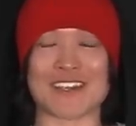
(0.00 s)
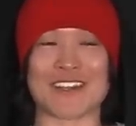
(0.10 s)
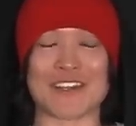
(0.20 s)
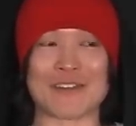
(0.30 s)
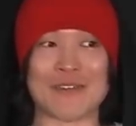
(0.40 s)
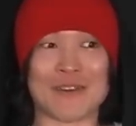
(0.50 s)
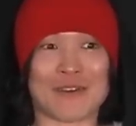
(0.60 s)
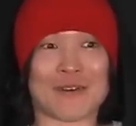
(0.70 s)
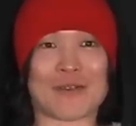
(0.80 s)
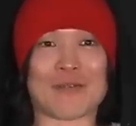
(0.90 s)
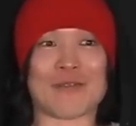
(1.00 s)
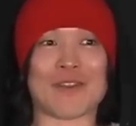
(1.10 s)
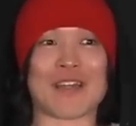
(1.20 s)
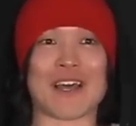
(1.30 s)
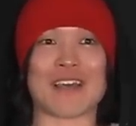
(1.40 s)
and then
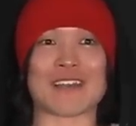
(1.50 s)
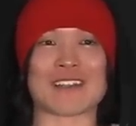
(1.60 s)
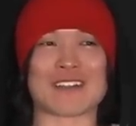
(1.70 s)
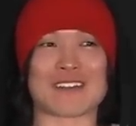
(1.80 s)
when I